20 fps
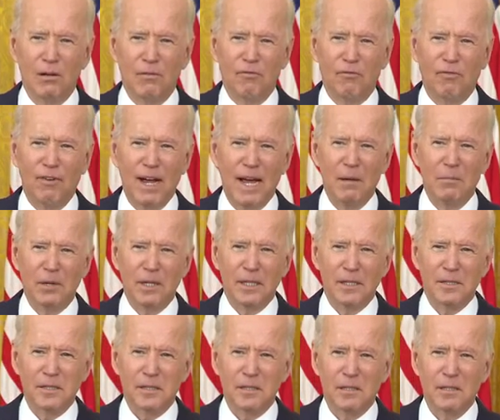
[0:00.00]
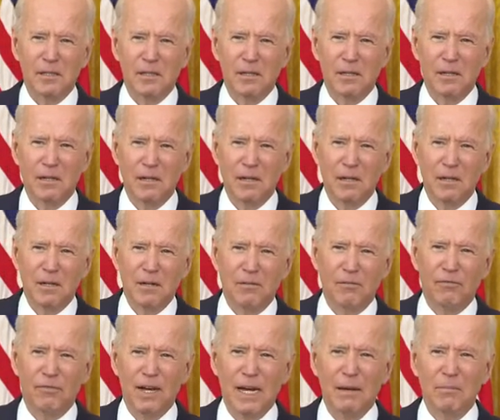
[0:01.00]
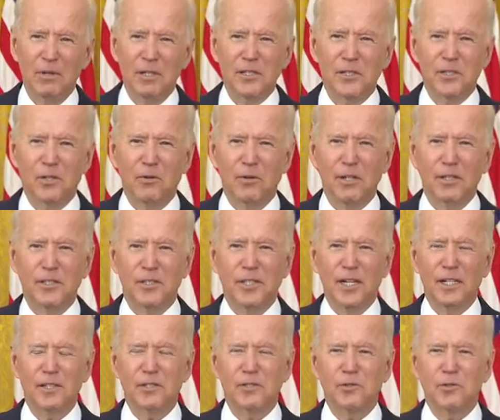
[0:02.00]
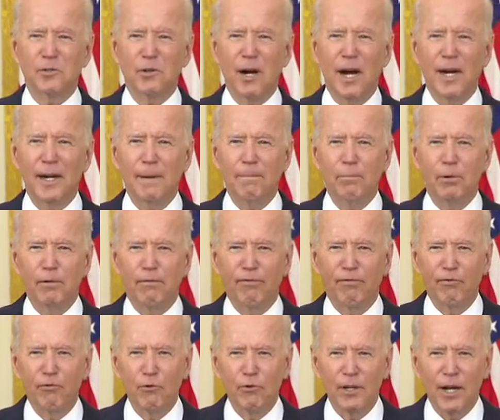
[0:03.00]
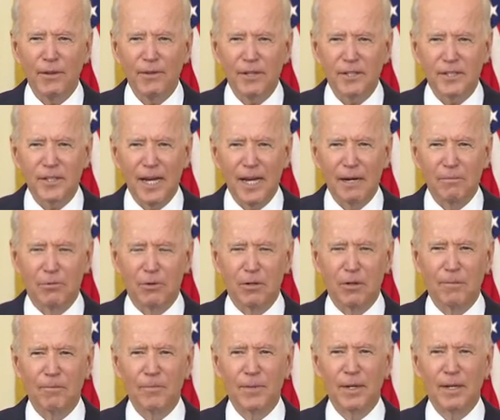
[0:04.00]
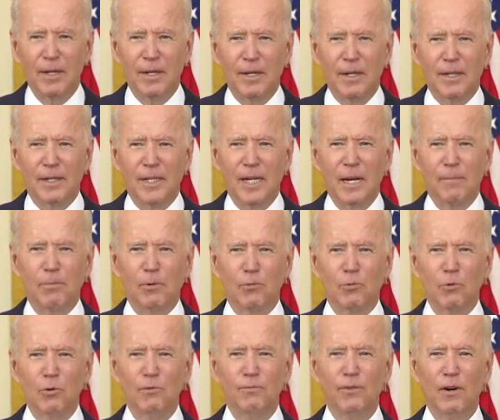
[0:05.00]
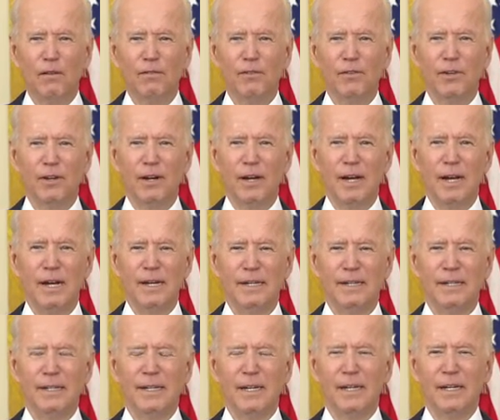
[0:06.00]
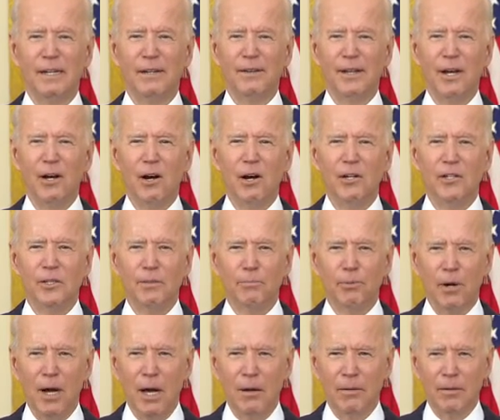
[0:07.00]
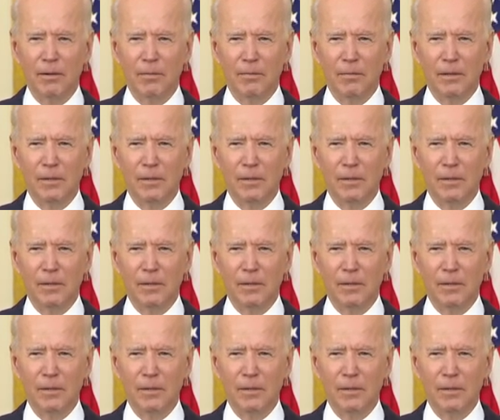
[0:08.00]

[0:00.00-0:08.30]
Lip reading: Families who are just trying to put food on the table, keep a roof over their head, they aren't the problem.